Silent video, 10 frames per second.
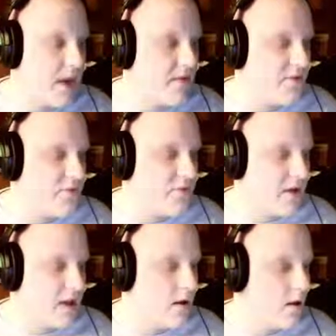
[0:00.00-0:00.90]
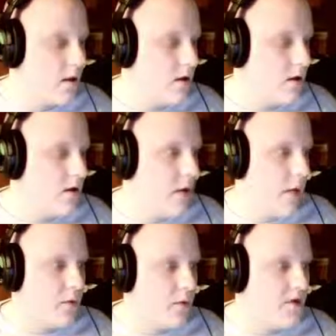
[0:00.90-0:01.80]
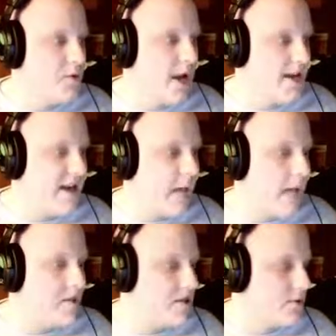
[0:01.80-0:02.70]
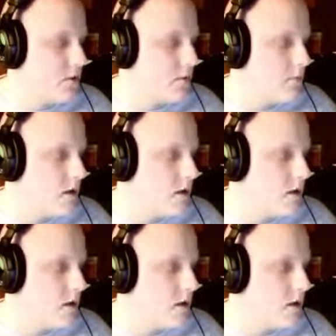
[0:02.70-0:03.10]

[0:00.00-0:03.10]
the 3, and we're going to do 8 damage to him.